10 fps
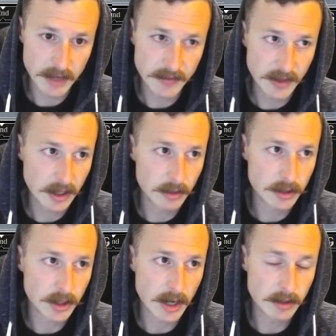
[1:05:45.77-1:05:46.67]
even going to
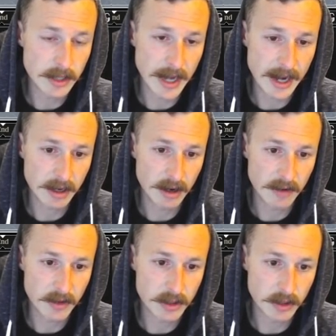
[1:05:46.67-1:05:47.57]
try to attack and offer
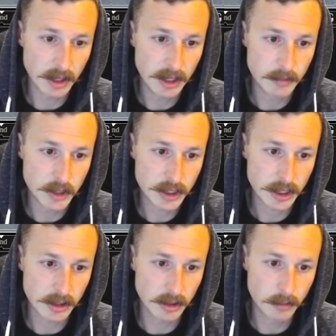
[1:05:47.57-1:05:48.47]
the trade. I'm just going to
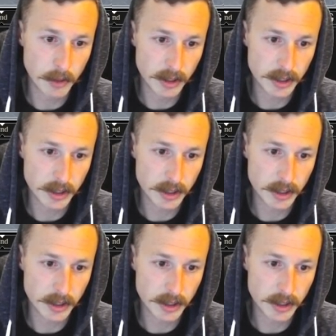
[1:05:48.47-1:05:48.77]
go Burning